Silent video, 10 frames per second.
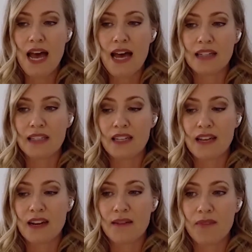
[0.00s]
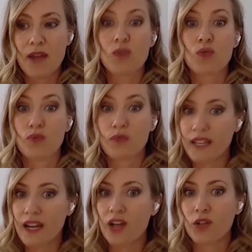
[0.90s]
And um, I was
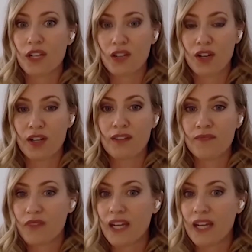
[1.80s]
really hungry to learn.